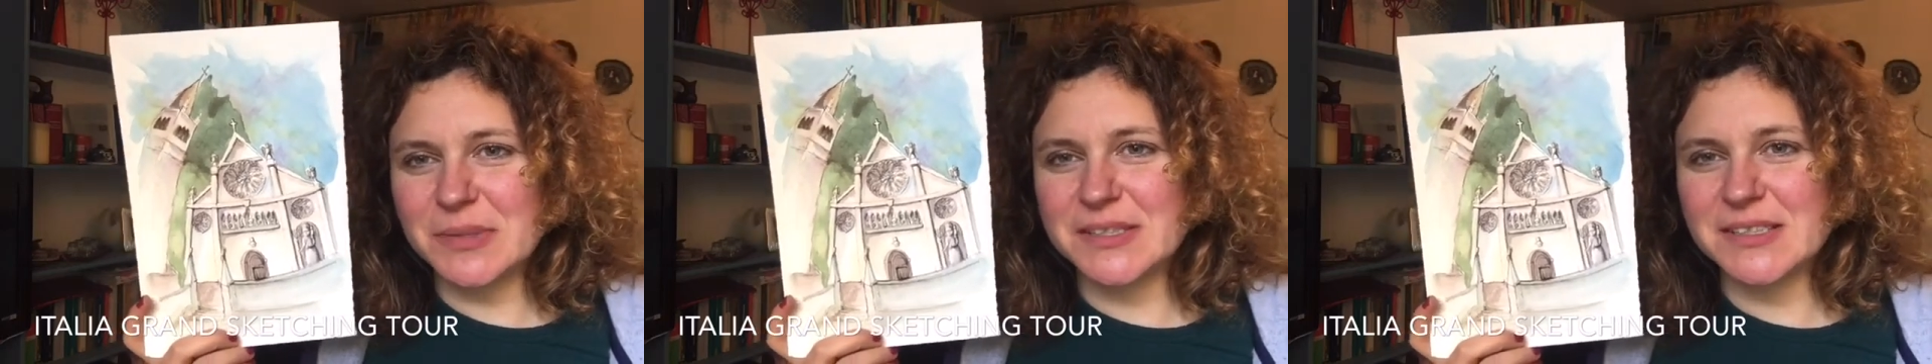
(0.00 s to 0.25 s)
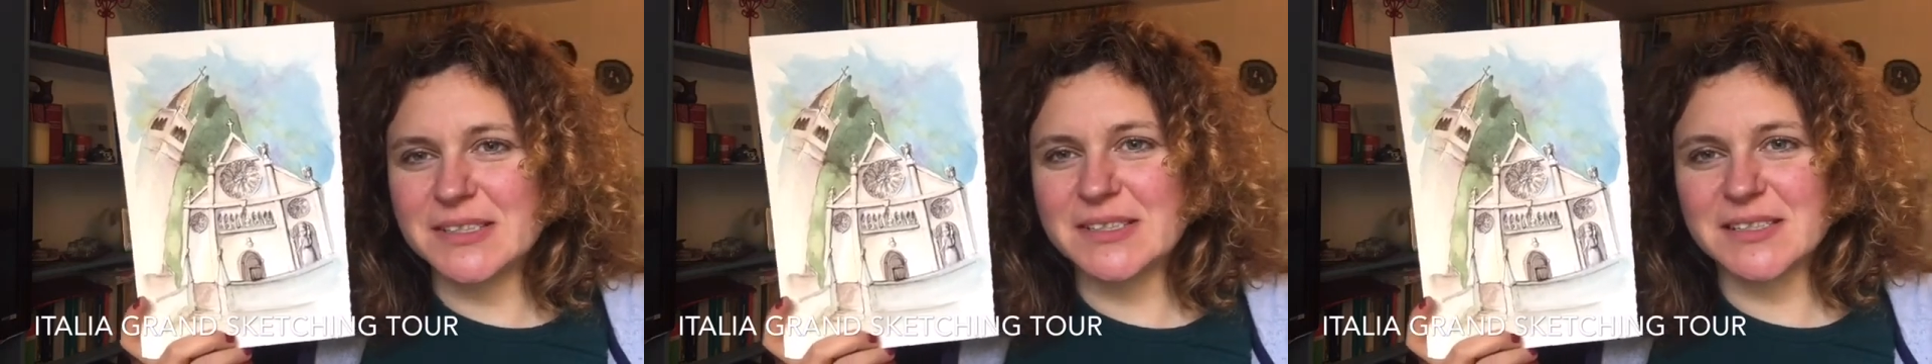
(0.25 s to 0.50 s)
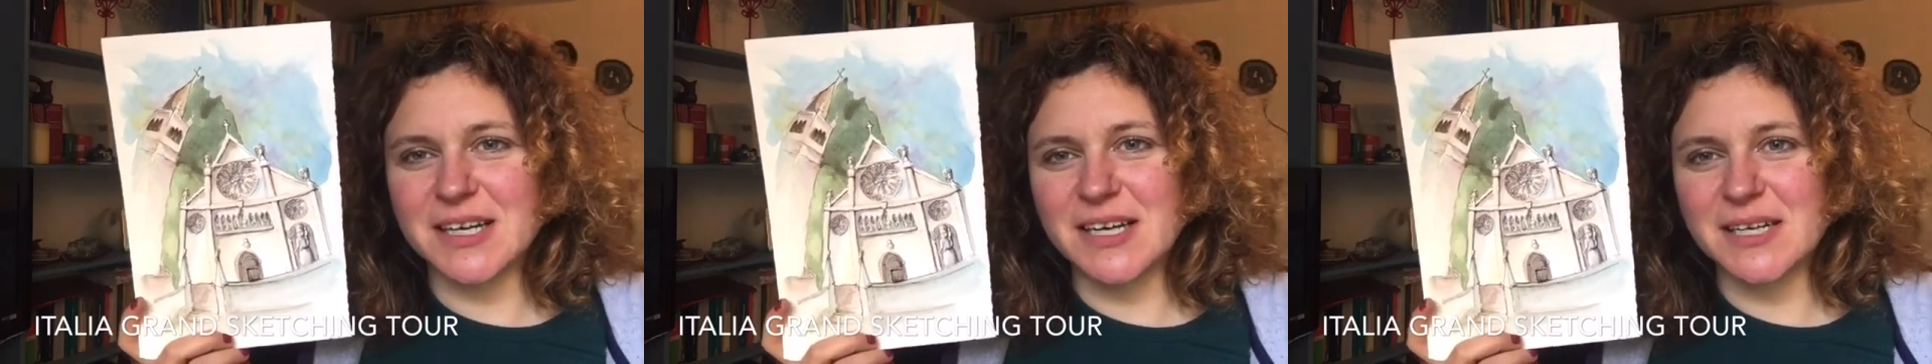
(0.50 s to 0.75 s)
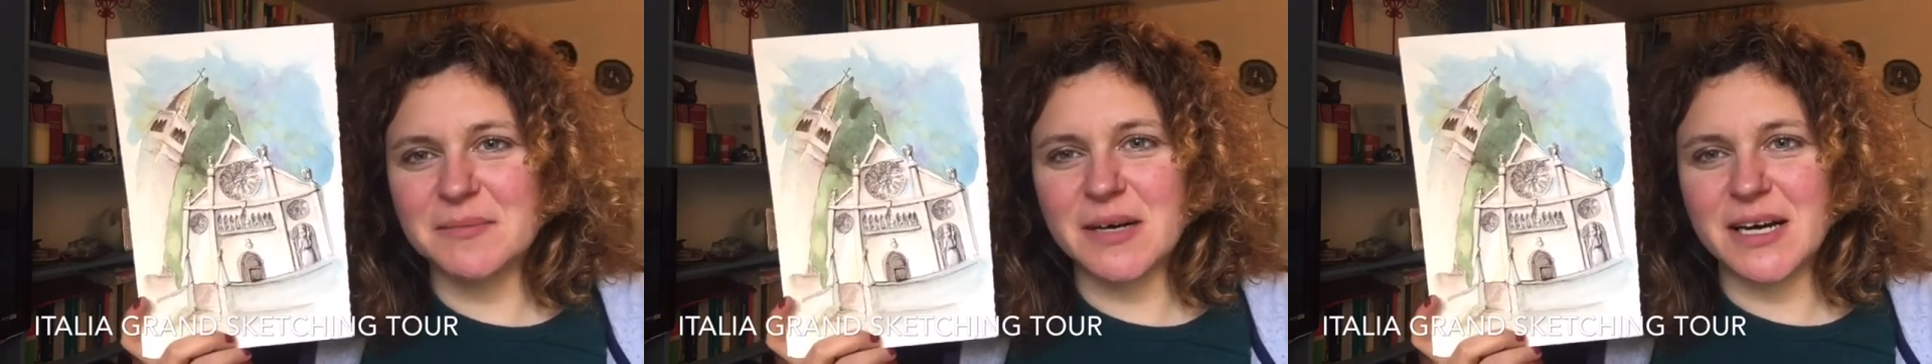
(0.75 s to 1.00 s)
and this
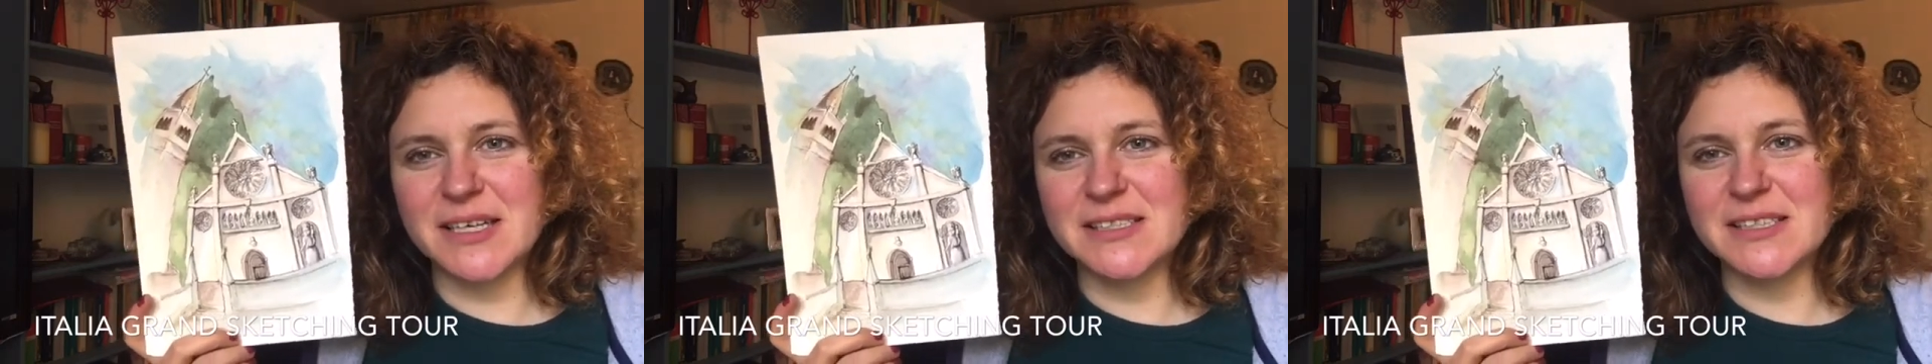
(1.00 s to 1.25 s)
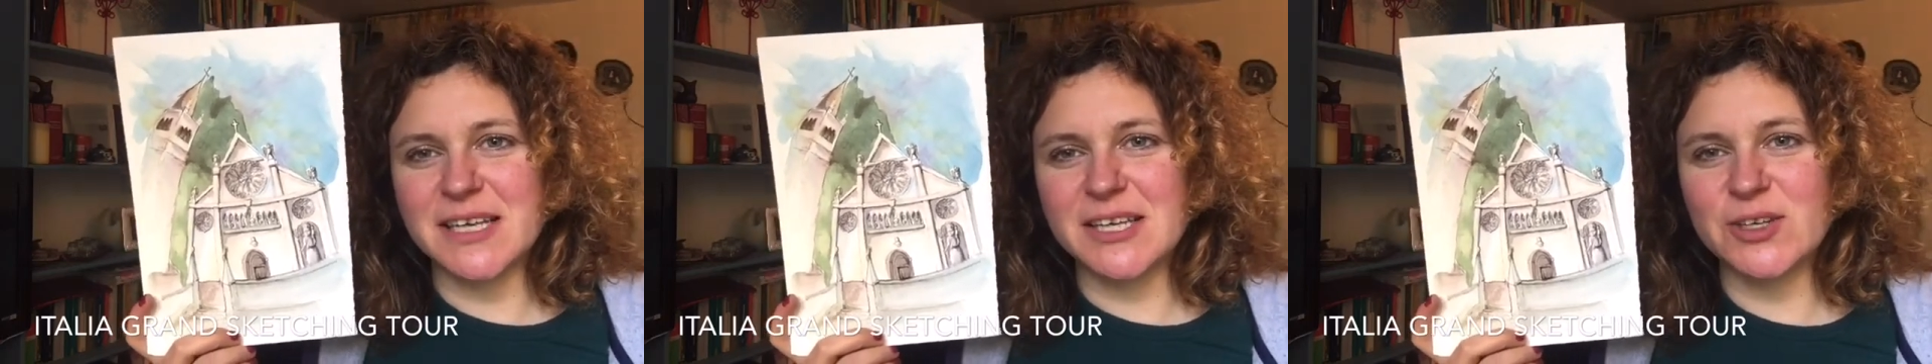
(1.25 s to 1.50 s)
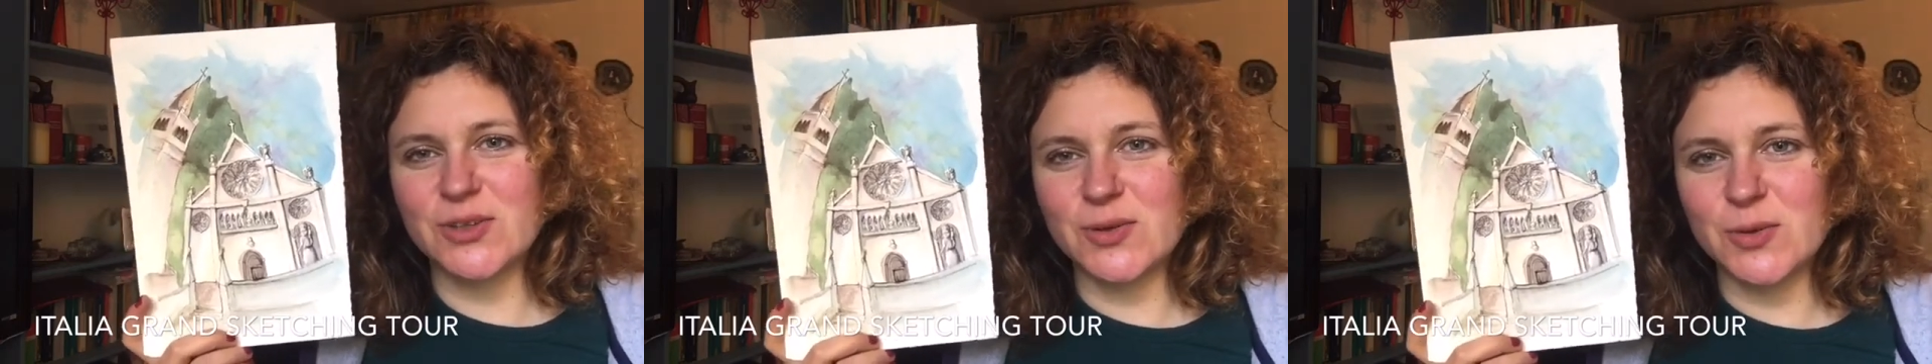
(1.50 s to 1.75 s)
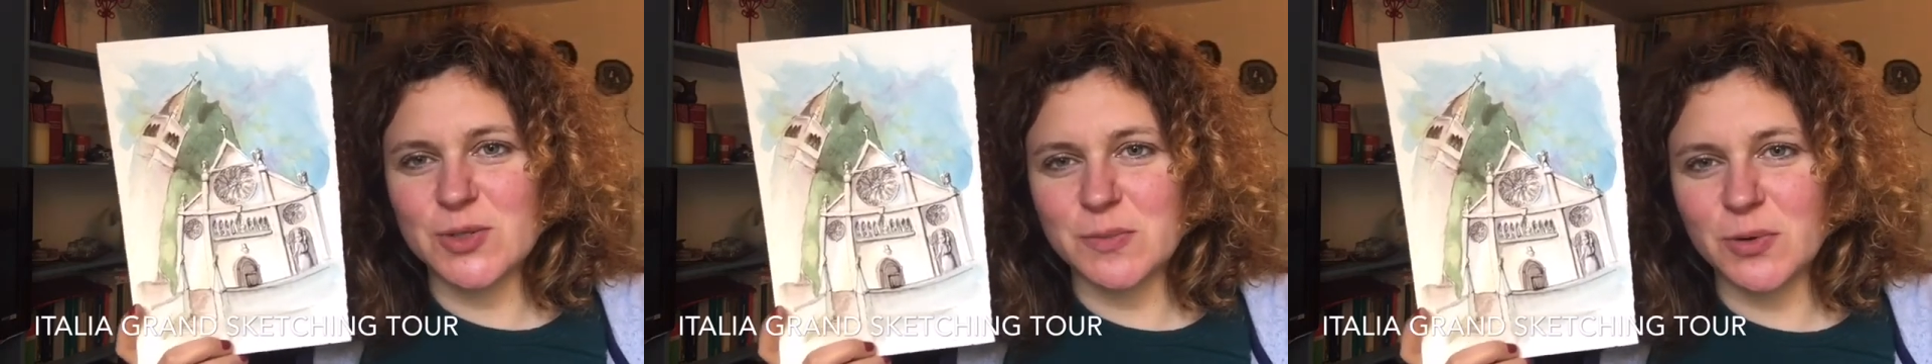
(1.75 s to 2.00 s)
time I take you to
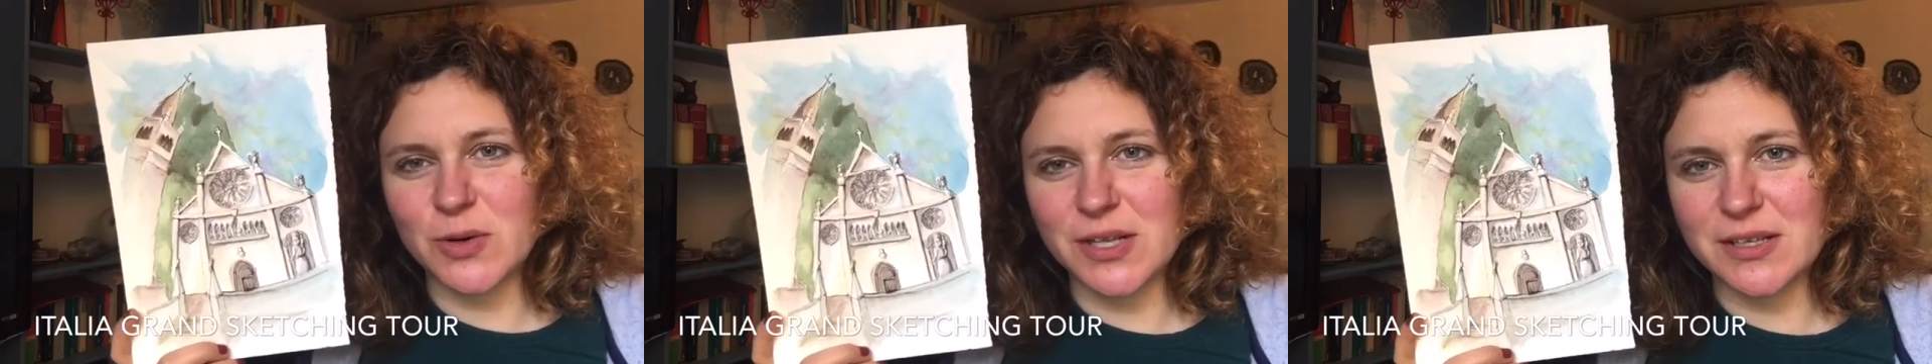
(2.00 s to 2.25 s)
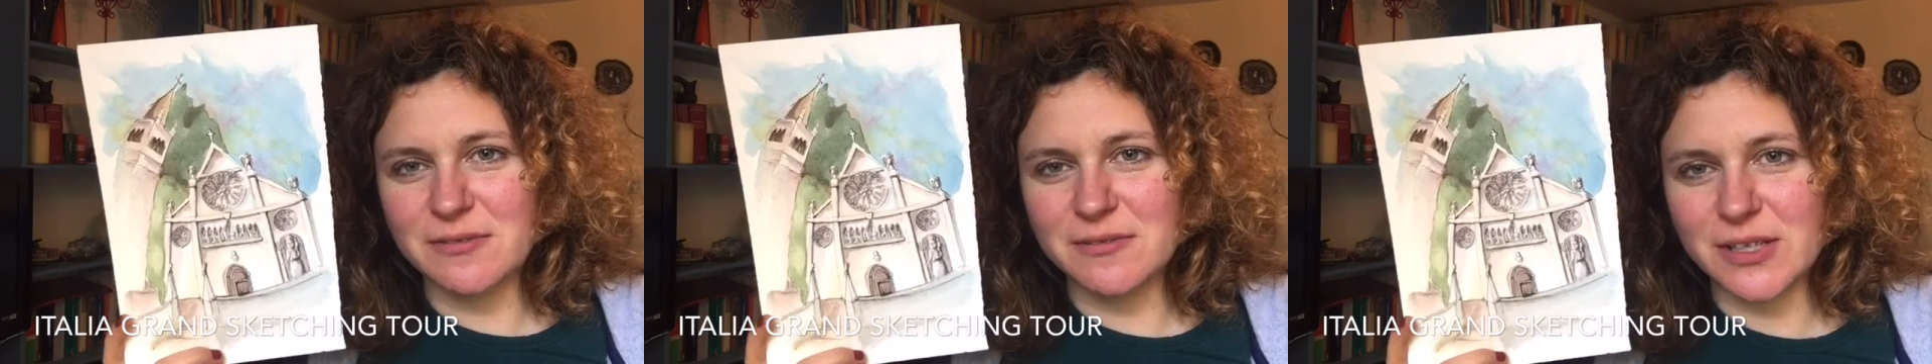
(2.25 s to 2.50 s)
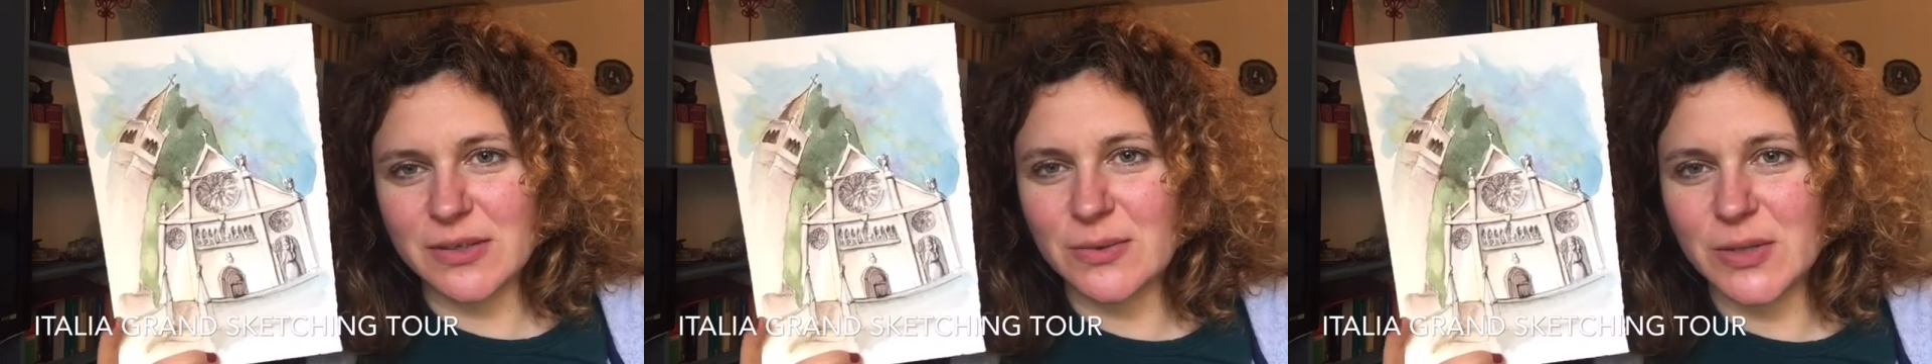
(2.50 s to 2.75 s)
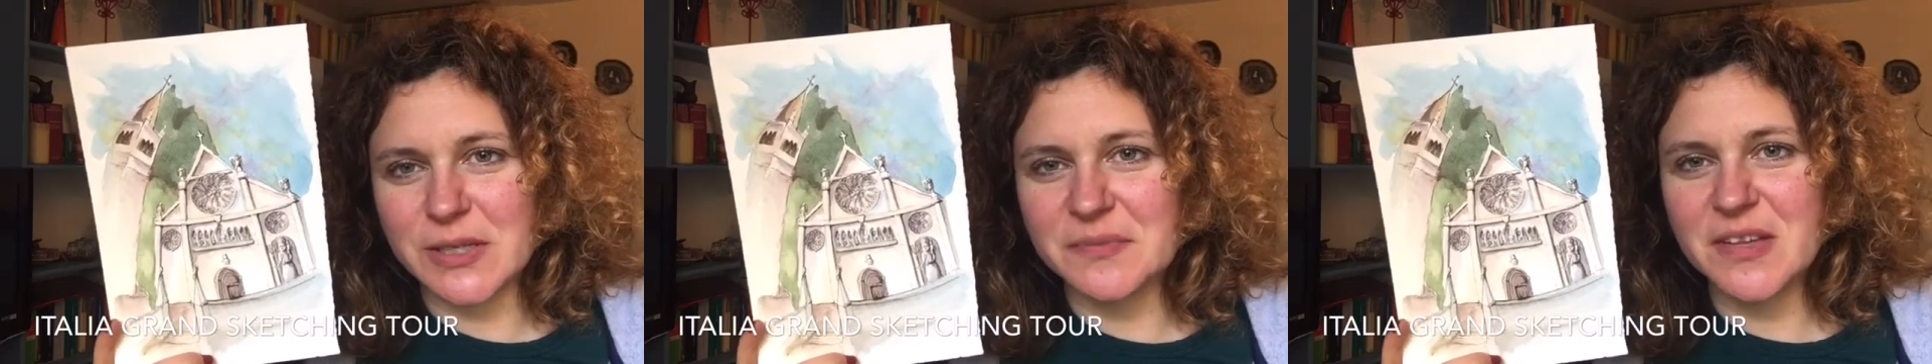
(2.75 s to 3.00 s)
Gemona del Friuli,